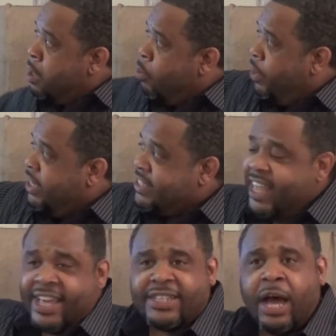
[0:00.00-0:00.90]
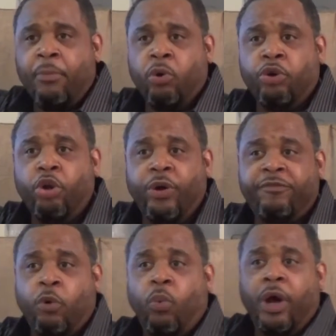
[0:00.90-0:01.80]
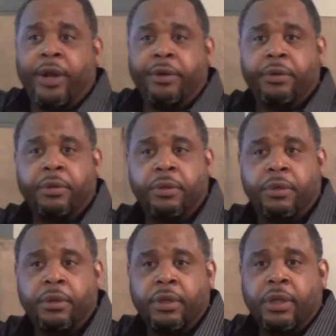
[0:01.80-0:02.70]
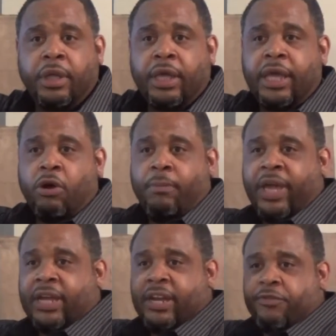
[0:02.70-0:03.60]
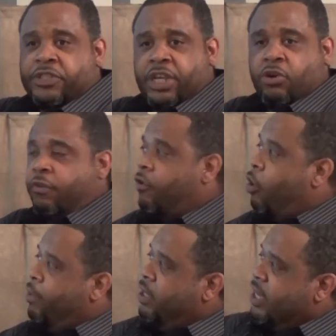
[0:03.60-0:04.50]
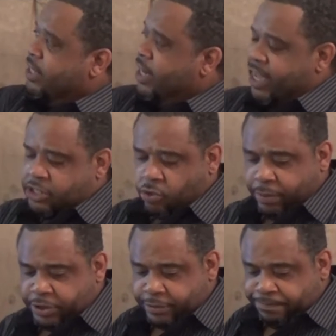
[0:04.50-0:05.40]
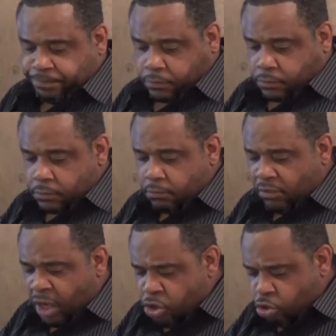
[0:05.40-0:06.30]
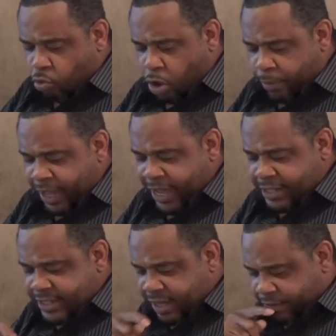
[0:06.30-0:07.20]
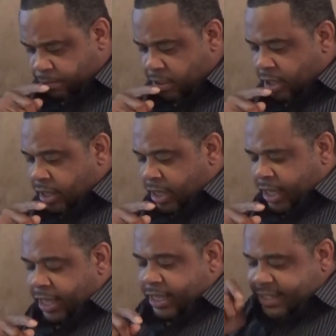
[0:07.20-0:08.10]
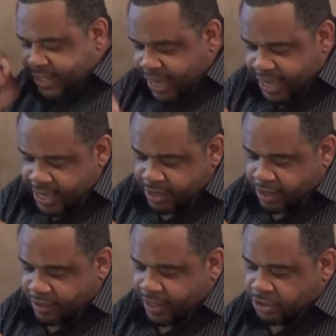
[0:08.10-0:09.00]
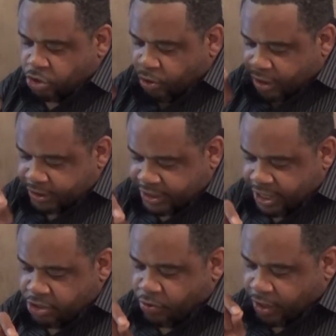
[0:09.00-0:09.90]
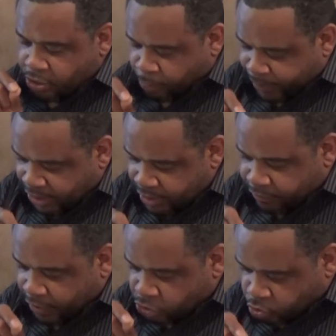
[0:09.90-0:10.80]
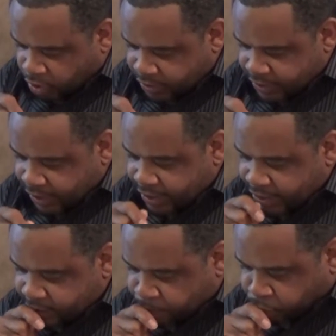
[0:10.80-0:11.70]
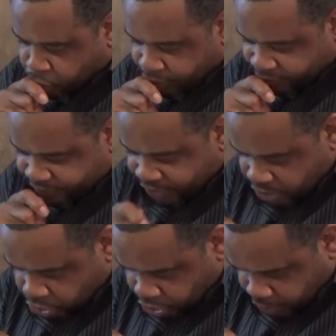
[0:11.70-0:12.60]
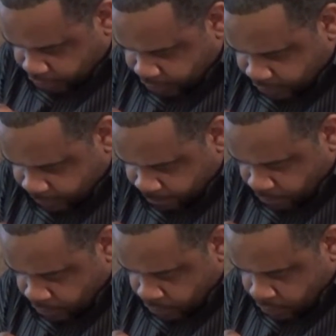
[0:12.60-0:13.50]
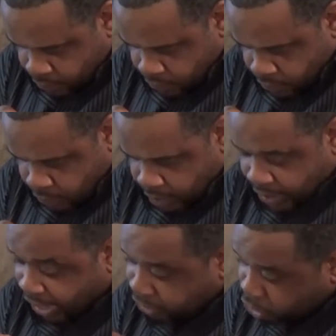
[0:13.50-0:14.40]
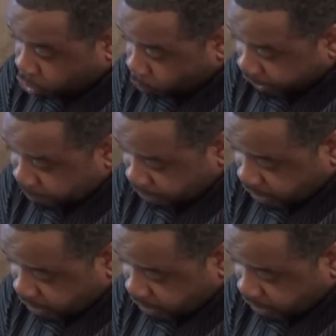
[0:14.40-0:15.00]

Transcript: When he says, I'm going to do it for one, he don't make a difference. He do it for all. But look at the next scripture. Deuteronomy 8:7. Seeing that you continued in your belief and trust in his provisions, not your way but